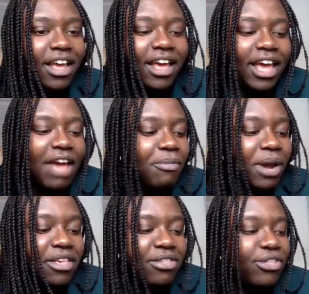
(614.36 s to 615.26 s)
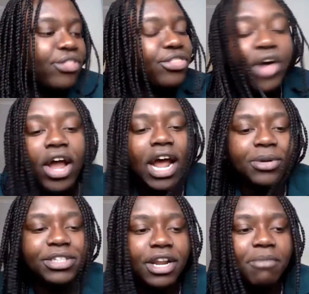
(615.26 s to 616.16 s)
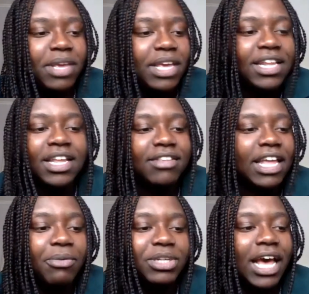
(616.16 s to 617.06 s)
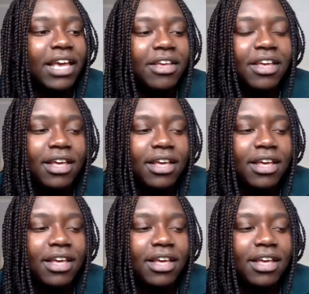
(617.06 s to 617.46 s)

Everybody thought I was going to be in it and was like,